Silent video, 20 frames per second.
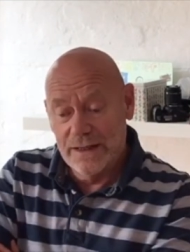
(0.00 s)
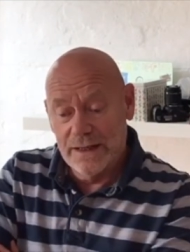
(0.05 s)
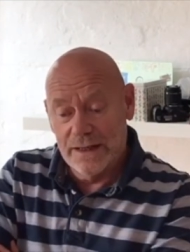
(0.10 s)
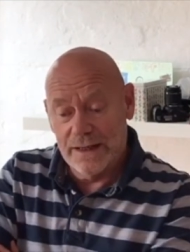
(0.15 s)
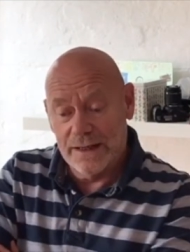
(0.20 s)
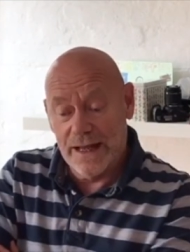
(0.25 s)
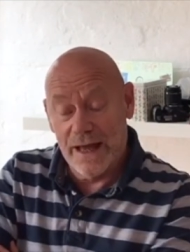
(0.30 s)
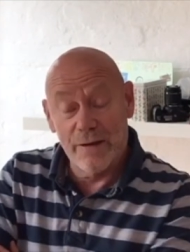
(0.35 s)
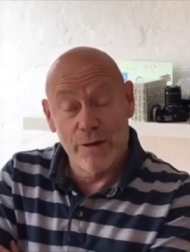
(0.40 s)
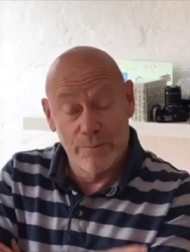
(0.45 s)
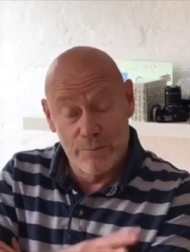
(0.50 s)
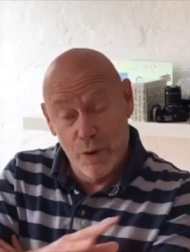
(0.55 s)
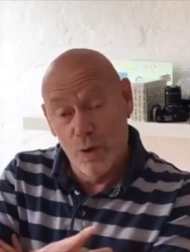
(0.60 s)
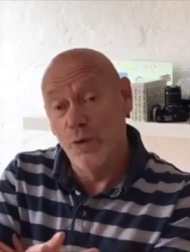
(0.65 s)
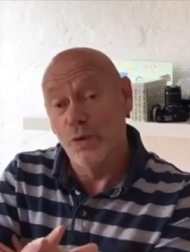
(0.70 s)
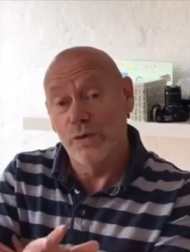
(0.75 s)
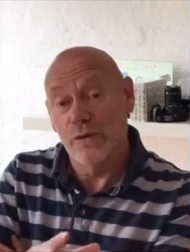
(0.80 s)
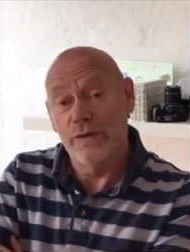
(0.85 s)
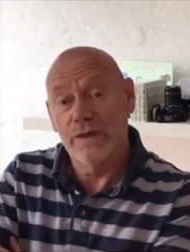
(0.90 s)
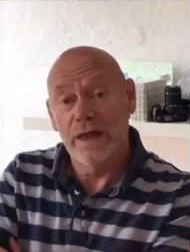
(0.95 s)
and how
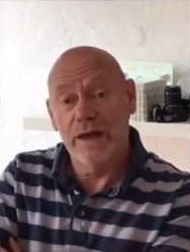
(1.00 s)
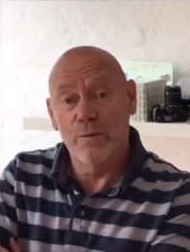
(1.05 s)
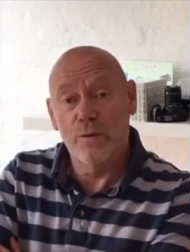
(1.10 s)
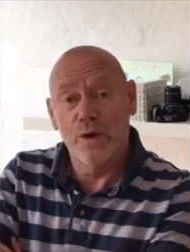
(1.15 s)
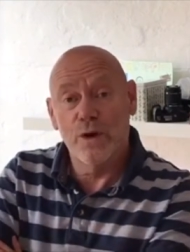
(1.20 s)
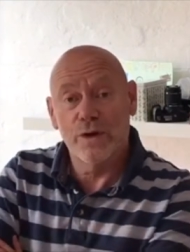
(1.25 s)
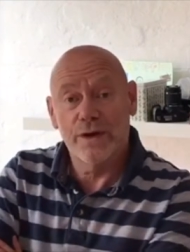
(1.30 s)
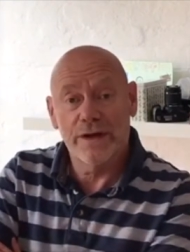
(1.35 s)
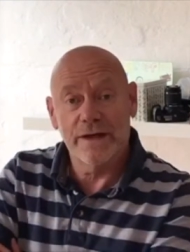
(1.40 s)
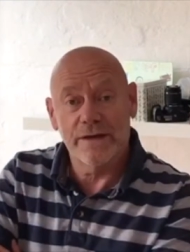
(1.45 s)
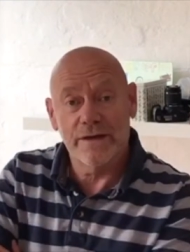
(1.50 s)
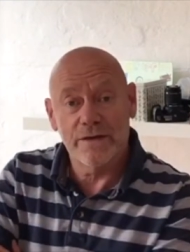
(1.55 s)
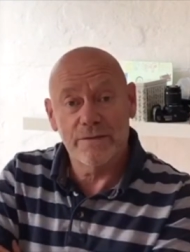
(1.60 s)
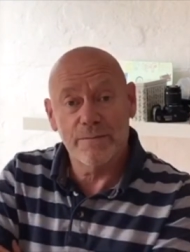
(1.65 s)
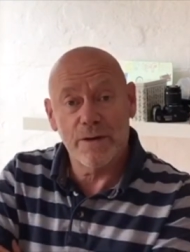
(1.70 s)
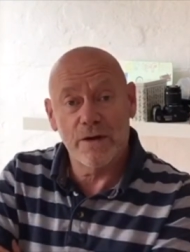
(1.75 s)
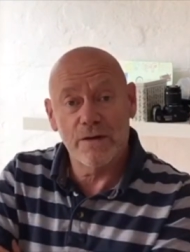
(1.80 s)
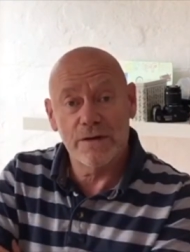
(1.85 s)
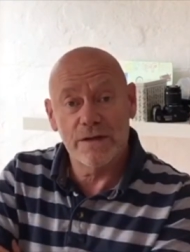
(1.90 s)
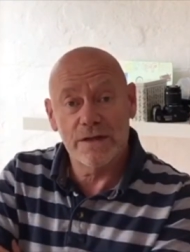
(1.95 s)
important their work is,
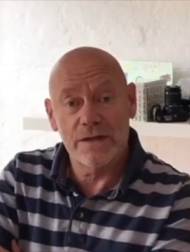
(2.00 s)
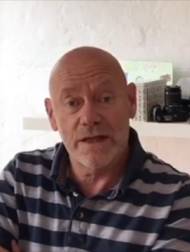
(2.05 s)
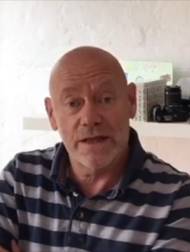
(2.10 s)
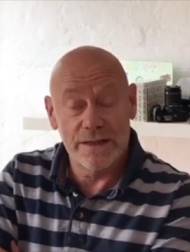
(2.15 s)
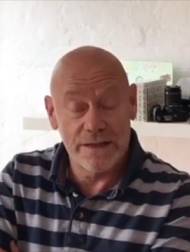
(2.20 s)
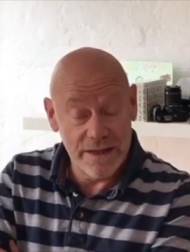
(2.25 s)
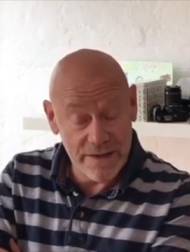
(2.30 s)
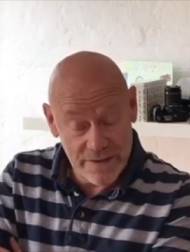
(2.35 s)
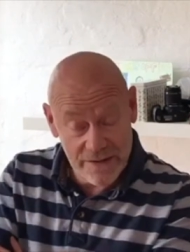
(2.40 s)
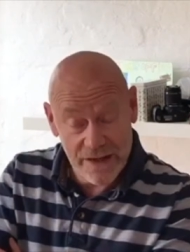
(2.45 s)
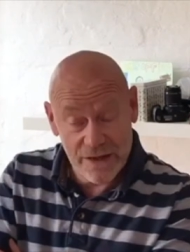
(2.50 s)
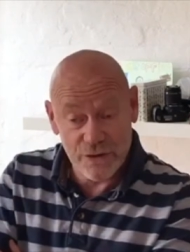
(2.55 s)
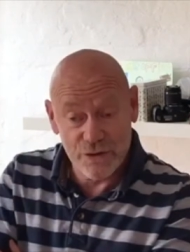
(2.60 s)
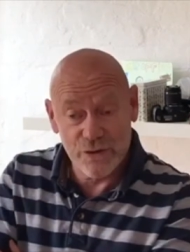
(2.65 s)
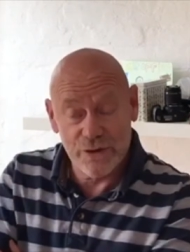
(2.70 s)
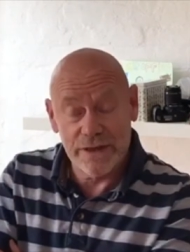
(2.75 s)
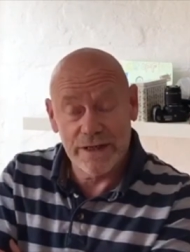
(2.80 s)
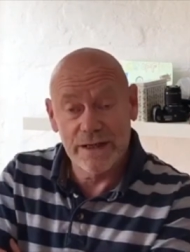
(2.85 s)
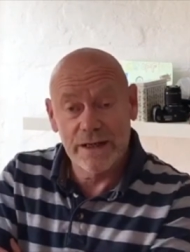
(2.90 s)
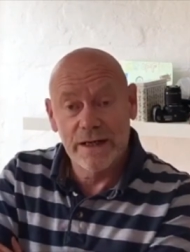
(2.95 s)
both in this
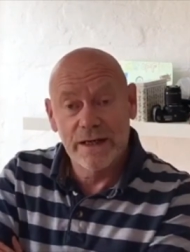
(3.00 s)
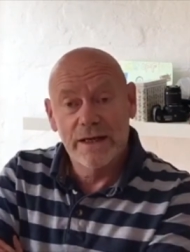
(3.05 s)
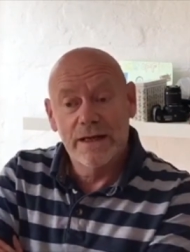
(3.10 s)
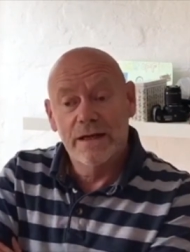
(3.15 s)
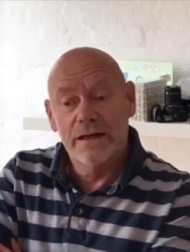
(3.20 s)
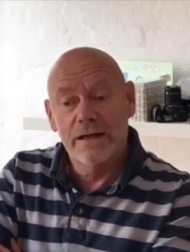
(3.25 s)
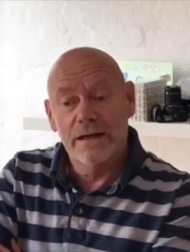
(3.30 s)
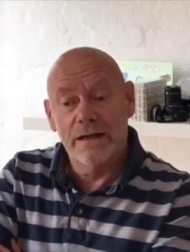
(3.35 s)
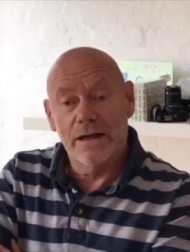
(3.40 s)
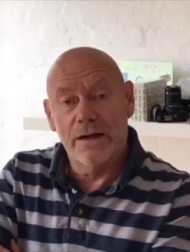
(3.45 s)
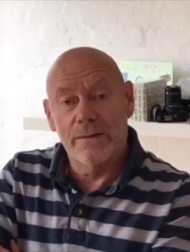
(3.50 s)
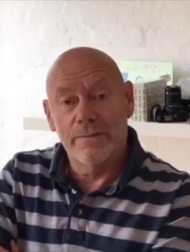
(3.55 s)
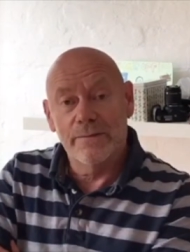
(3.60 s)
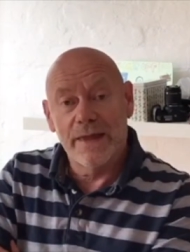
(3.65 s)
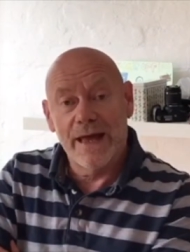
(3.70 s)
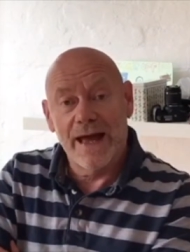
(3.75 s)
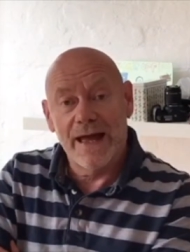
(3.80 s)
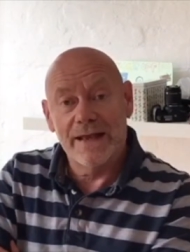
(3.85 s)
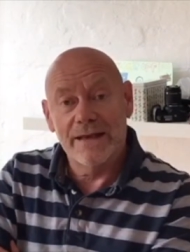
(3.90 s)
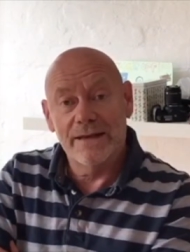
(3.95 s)
country um,
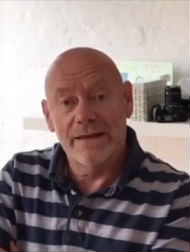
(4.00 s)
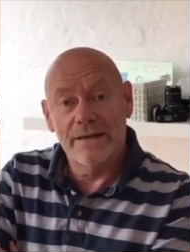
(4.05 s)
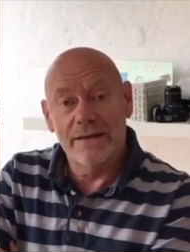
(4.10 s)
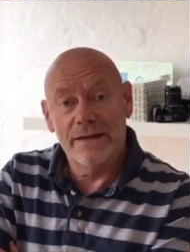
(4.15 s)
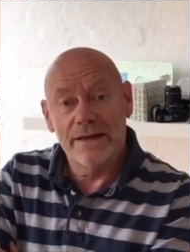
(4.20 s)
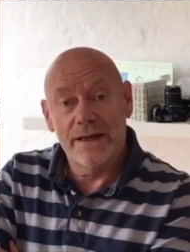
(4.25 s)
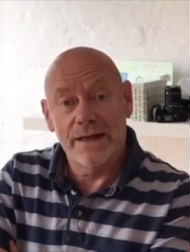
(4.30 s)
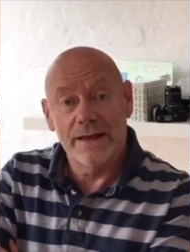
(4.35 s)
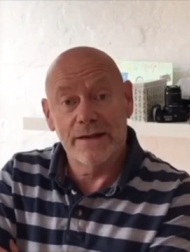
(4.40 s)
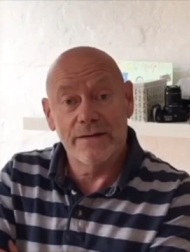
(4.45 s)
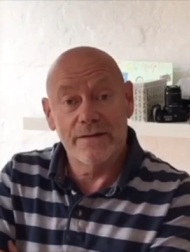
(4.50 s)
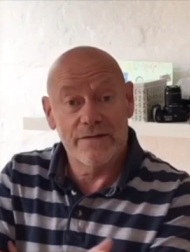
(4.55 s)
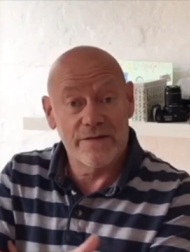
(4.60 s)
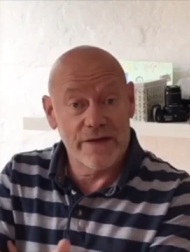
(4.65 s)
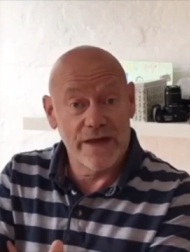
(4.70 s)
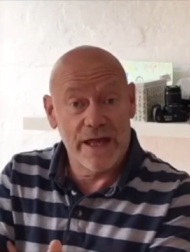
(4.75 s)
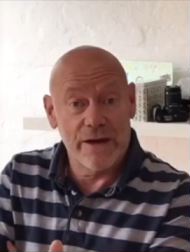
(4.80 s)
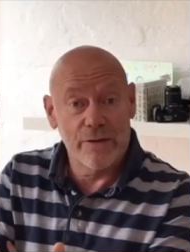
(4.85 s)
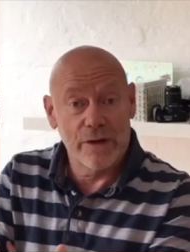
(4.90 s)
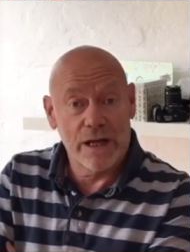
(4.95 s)
and in
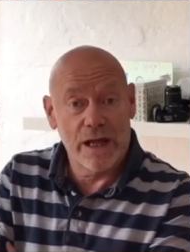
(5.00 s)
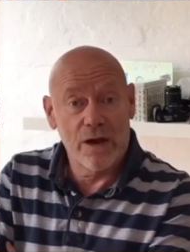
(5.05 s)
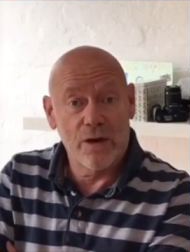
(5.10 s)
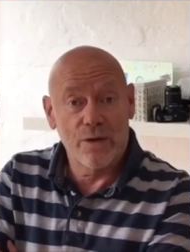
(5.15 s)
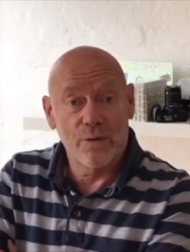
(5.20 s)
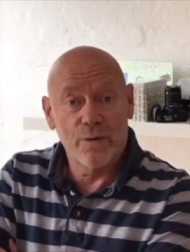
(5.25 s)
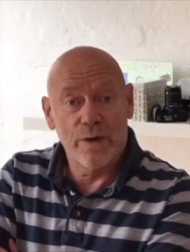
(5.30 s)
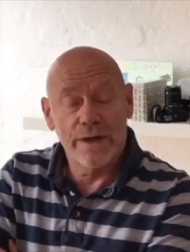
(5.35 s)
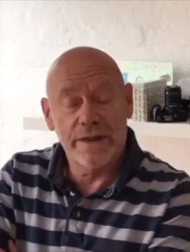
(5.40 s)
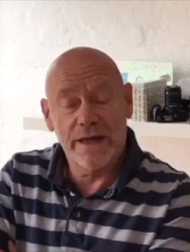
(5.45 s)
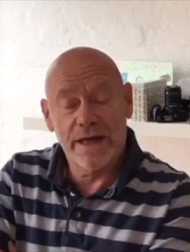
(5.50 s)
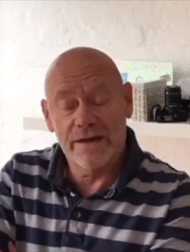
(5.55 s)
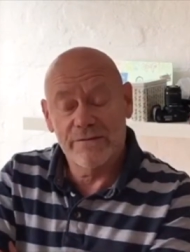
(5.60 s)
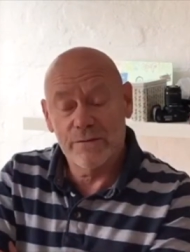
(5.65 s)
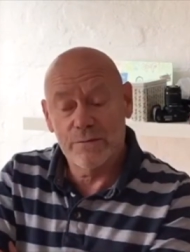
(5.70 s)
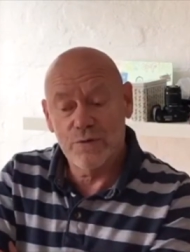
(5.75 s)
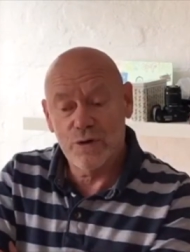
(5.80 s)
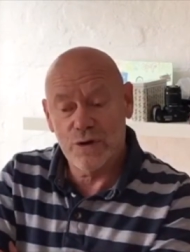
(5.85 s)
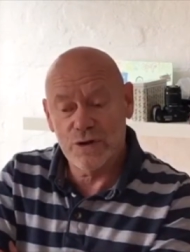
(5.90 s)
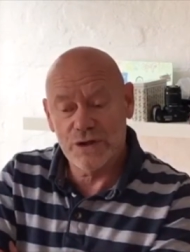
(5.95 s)
Sierra Leone, where they have
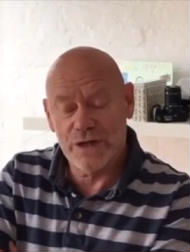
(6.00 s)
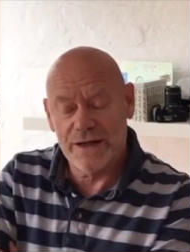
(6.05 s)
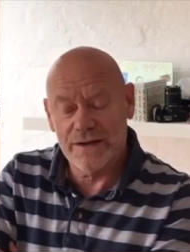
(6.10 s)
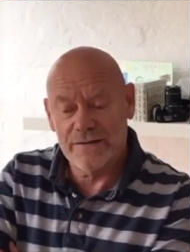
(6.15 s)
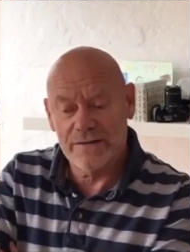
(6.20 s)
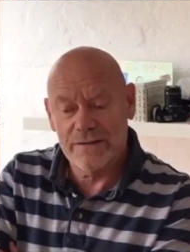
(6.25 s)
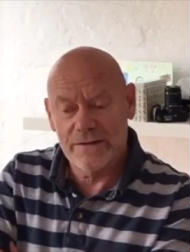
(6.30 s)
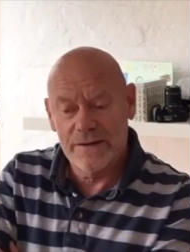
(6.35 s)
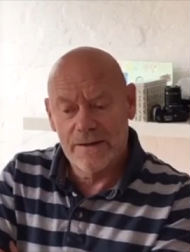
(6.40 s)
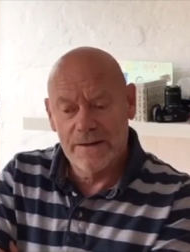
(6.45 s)
a project.